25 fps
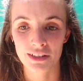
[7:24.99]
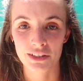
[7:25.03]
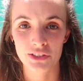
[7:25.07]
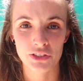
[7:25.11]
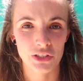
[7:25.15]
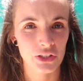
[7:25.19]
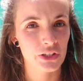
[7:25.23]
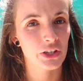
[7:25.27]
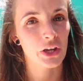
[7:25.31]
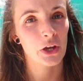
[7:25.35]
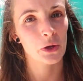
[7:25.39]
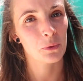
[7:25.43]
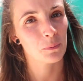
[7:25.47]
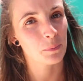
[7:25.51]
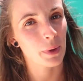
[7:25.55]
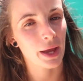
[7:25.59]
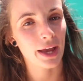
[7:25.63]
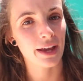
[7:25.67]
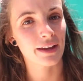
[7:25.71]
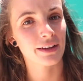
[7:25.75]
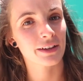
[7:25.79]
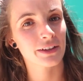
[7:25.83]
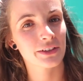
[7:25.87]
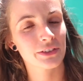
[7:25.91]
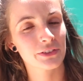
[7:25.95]
to go
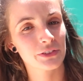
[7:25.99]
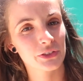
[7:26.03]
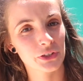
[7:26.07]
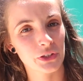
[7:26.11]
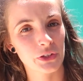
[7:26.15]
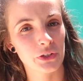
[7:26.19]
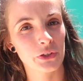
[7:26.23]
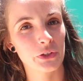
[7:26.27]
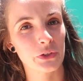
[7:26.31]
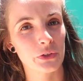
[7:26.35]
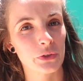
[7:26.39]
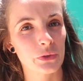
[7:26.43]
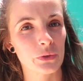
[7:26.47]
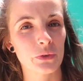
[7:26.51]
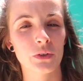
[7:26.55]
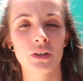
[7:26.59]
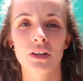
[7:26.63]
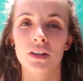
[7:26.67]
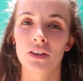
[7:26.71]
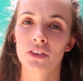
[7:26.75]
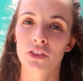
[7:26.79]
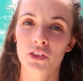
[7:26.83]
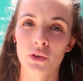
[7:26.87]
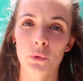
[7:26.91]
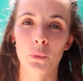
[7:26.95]
back to
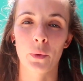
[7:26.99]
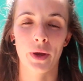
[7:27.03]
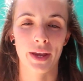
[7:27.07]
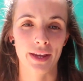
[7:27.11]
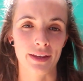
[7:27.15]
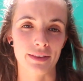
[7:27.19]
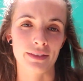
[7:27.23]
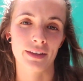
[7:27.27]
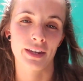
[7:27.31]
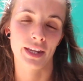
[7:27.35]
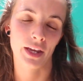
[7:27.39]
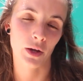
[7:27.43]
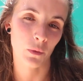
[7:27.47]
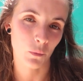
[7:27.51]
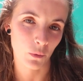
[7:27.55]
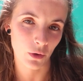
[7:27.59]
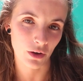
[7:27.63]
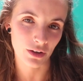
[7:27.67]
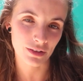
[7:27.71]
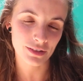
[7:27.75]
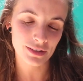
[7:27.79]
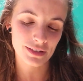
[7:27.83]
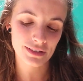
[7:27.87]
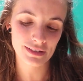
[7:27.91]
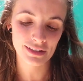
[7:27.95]
the way that it
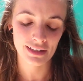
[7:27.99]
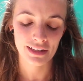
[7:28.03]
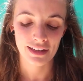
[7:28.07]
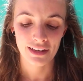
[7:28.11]
was,